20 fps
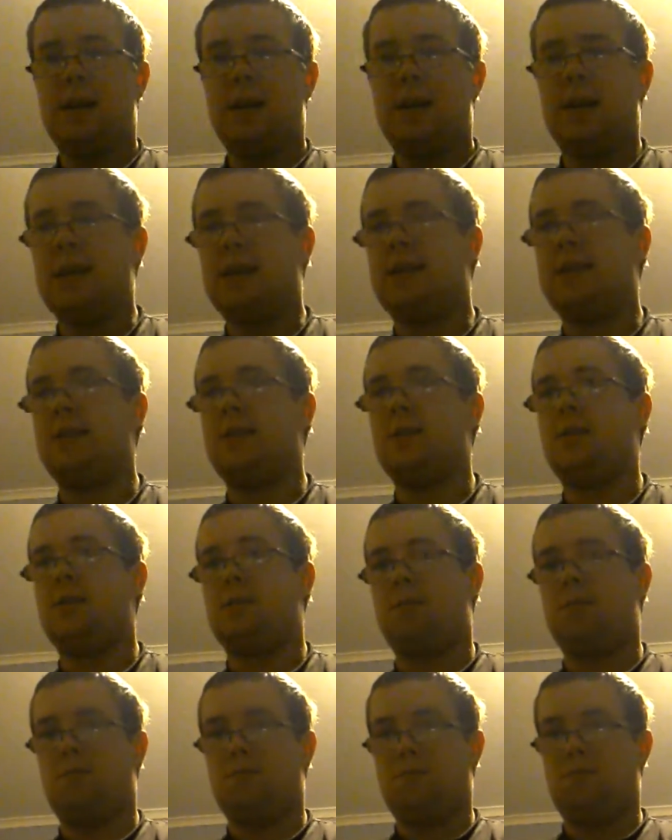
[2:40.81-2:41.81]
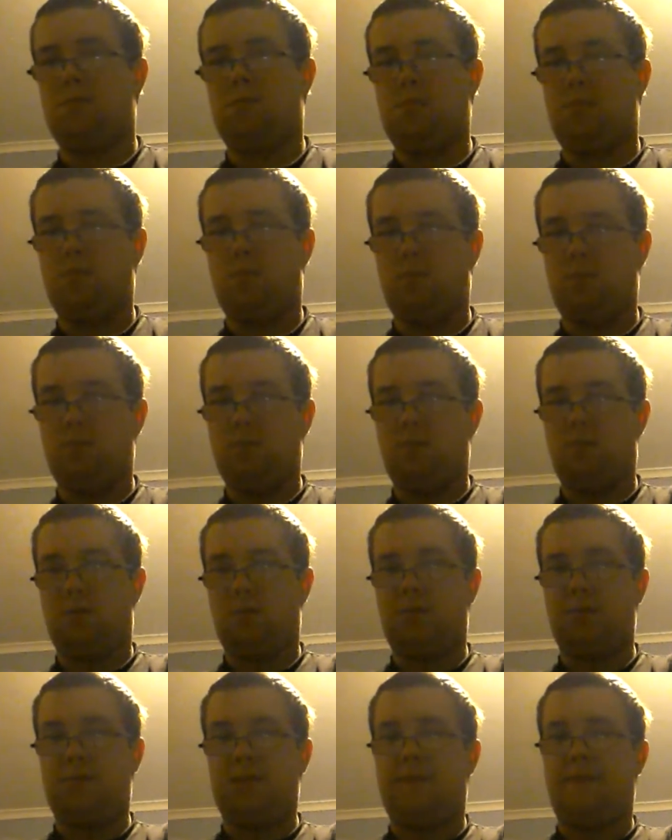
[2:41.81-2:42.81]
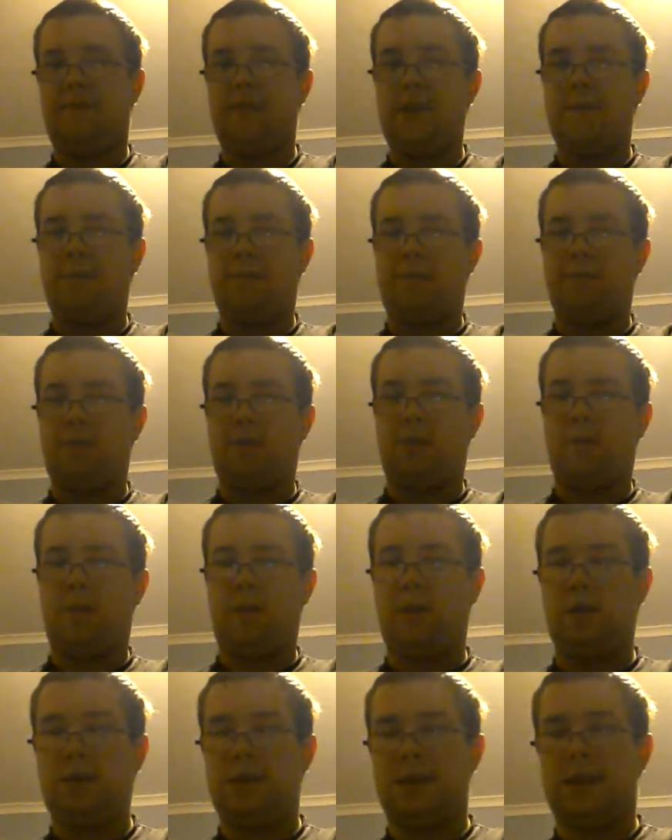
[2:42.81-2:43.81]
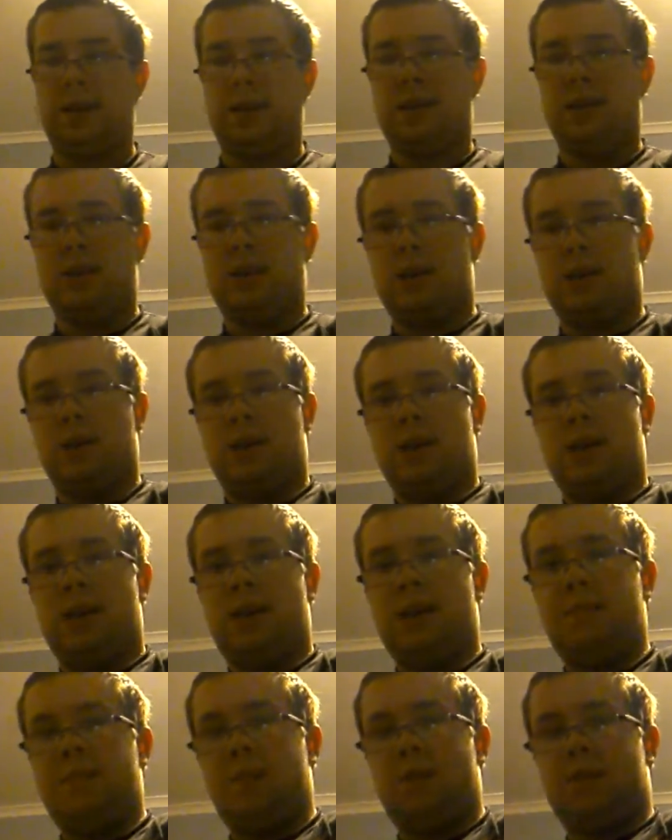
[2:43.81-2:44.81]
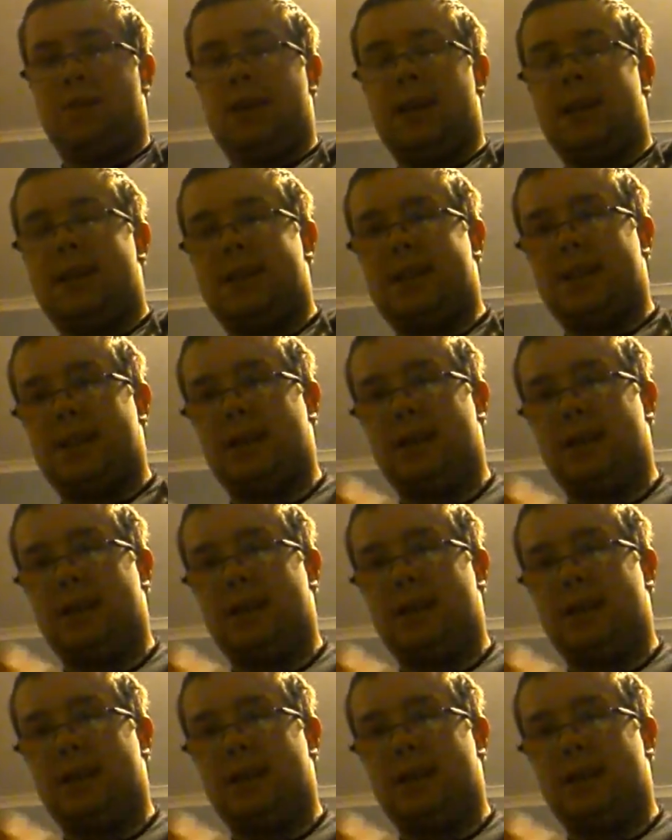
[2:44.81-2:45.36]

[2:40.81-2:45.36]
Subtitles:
That's one of my favourite robots. Hypnodisc.